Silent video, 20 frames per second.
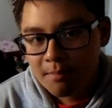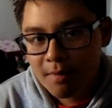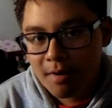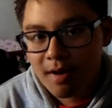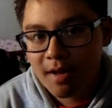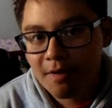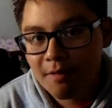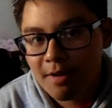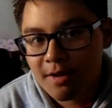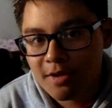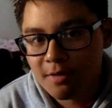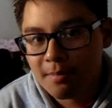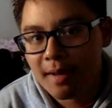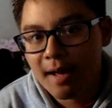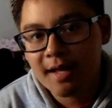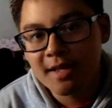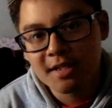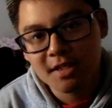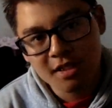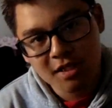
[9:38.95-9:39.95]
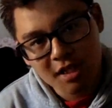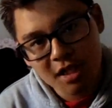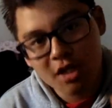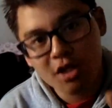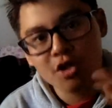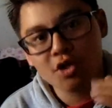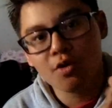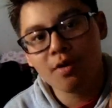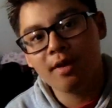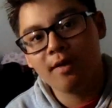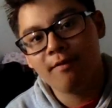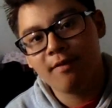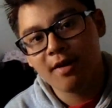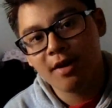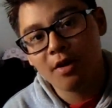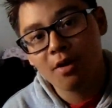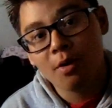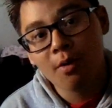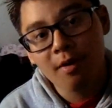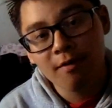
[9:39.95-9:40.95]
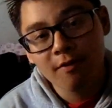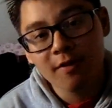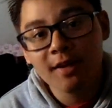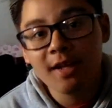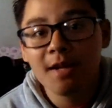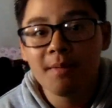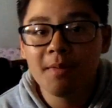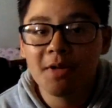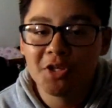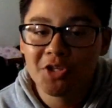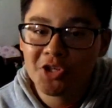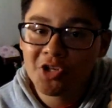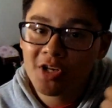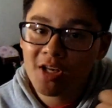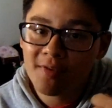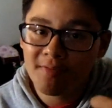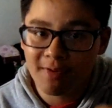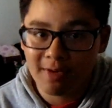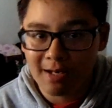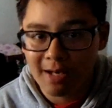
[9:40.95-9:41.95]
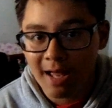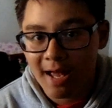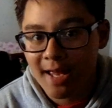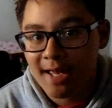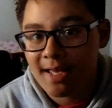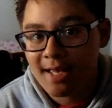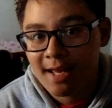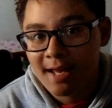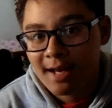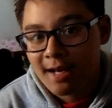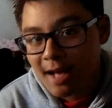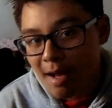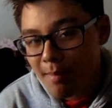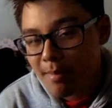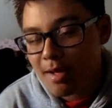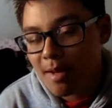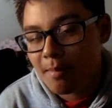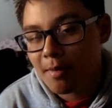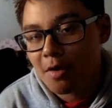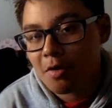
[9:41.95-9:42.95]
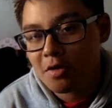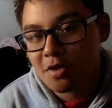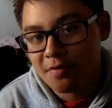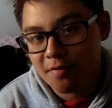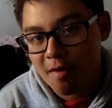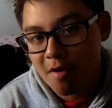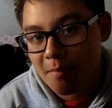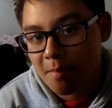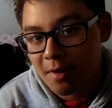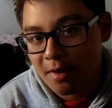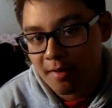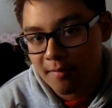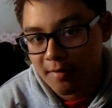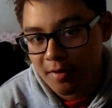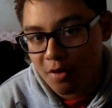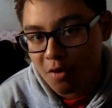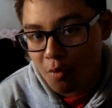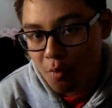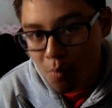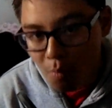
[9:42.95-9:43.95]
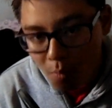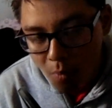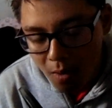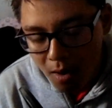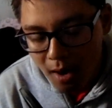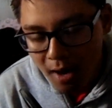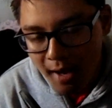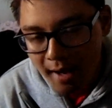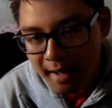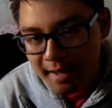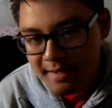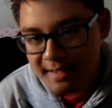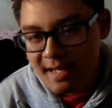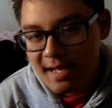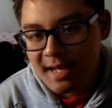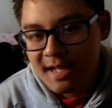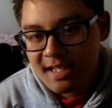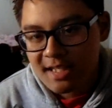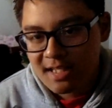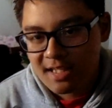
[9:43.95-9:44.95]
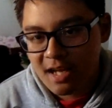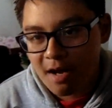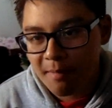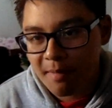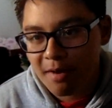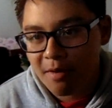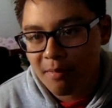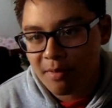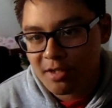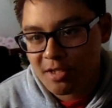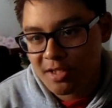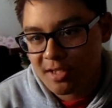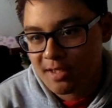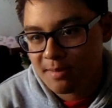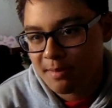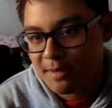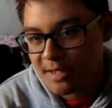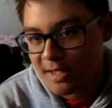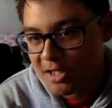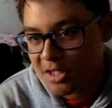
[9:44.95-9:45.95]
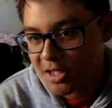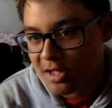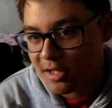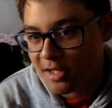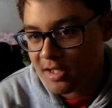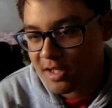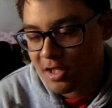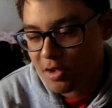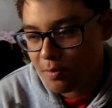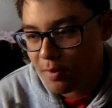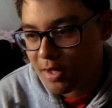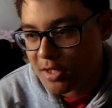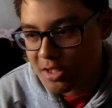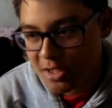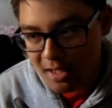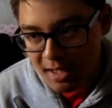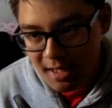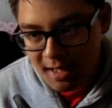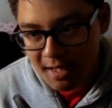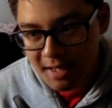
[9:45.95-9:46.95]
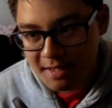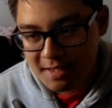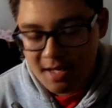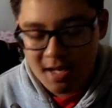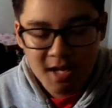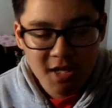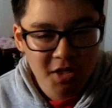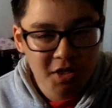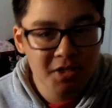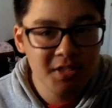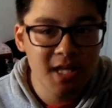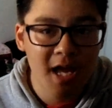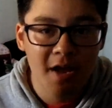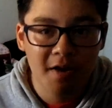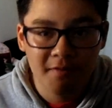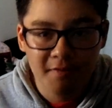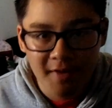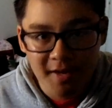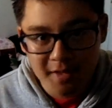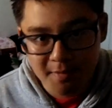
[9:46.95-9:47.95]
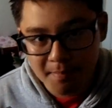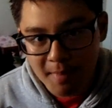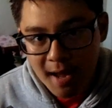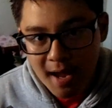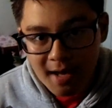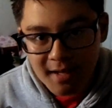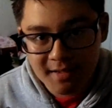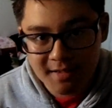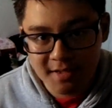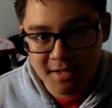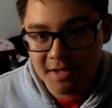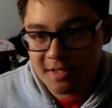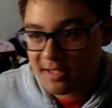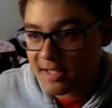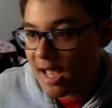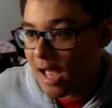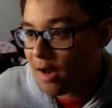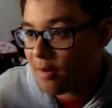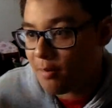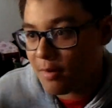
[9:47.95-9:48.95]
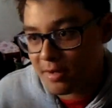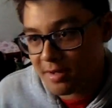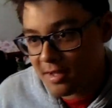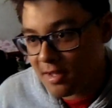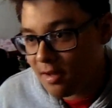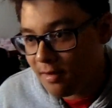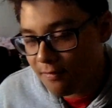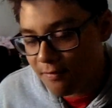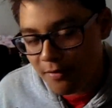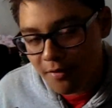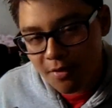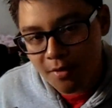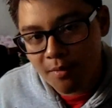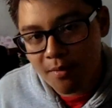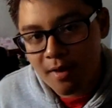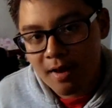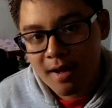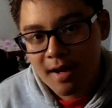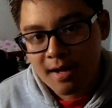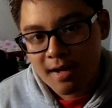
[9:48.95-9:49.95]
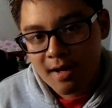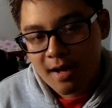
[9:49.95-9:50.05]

But anyways, hope you guys did enjoy the video. If you did, make sure to leave a like. Comment down below what your favorite part of the video was. Tell me what your position on the situation is. Do you side with FaZe Banks? Do you side with TFue?